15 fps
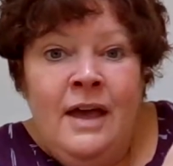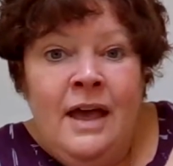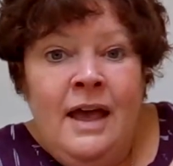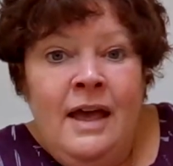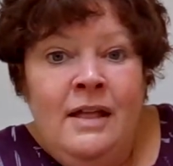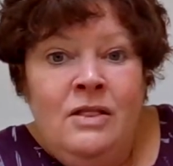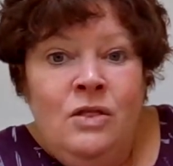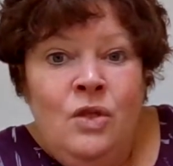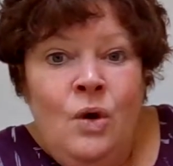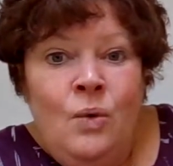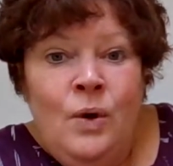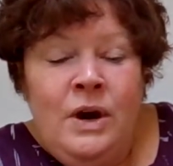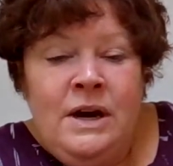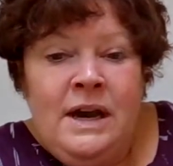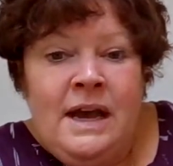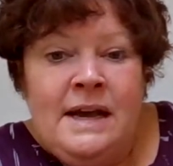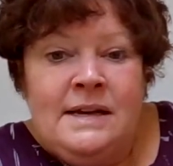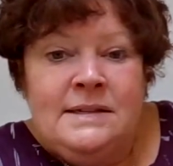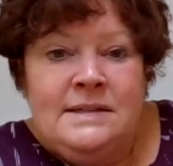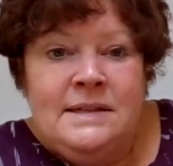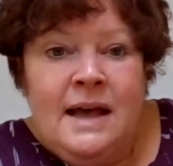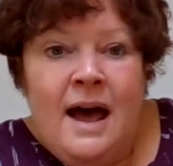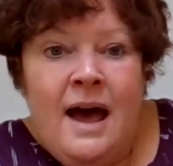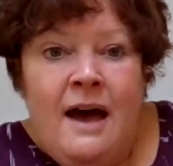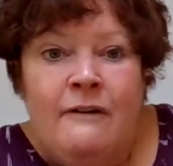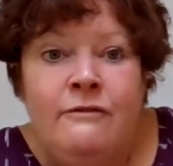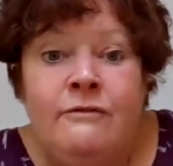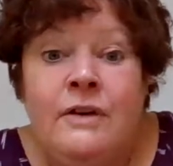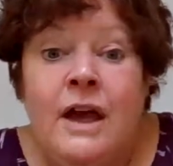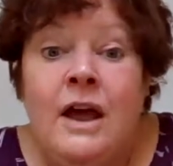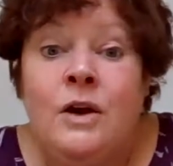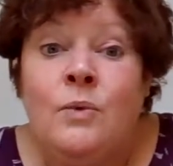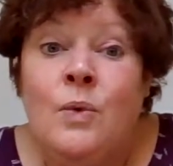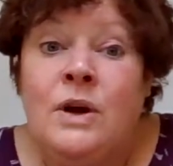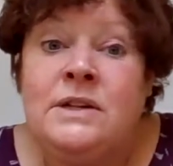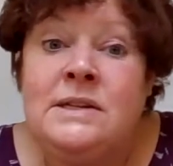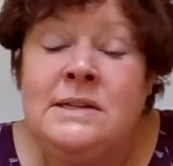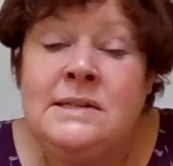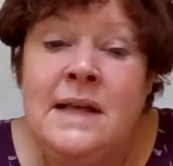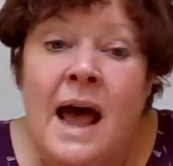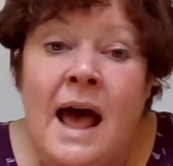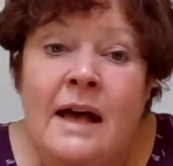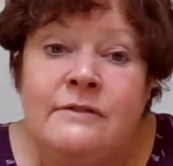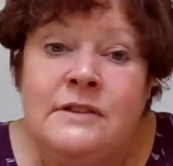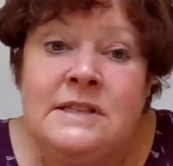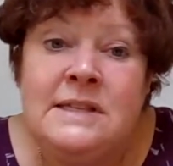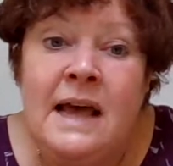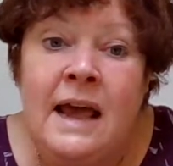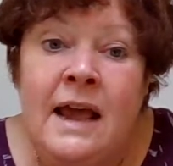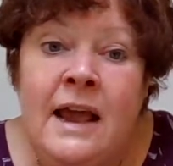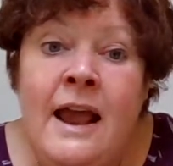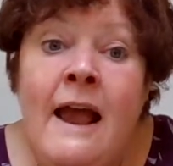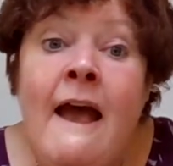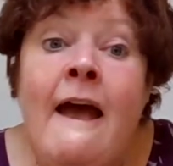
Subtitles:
and lowercase f. And what does F say?